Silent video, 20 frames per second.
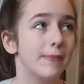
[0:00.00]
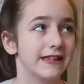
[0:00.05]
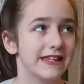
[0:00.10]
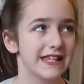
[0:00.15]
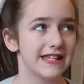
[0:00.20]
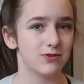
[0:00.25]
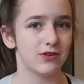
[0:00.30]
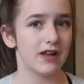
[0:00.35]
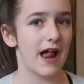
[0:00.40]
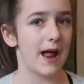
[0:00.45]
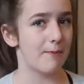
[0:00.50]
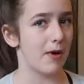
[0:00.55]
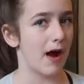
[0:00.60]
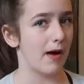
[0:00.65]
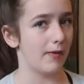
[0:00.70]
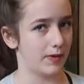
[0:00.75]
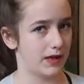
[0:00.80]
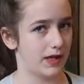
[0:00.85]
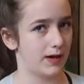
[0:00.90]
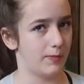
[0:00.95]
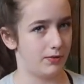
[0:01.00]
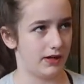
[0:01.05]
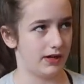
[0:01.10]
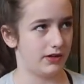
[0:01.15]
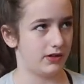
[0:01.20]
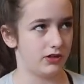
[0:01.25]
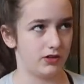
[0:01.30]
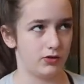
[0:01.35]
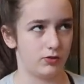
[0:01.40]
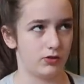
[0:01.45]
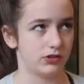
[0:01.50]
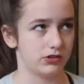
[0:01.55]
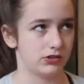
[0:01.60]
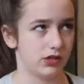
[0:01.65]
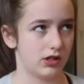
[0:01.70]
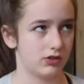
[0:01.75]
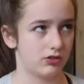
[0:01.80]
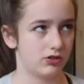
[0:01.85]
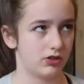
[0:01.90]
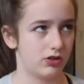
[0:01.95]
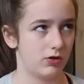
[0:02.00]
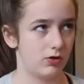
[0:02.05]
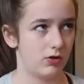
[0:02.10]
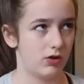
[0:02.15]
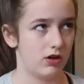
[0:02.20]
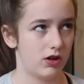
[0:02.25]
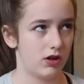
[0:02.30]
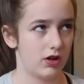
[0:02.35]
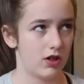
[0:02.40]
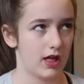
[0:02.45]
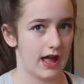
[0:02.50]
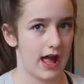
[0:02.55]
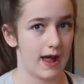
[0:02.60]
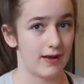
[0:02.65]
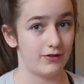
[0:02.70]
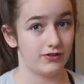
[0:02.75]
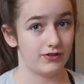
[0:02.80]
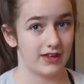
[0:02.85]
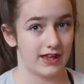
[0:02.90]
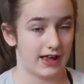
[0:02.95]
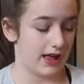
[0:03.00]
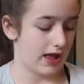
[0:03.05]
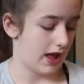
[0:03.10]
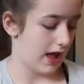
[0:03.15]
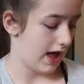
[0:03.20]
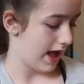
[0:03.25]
But this one I'm probably gonna bring to the Rose Hall show. Like, All right, Matt.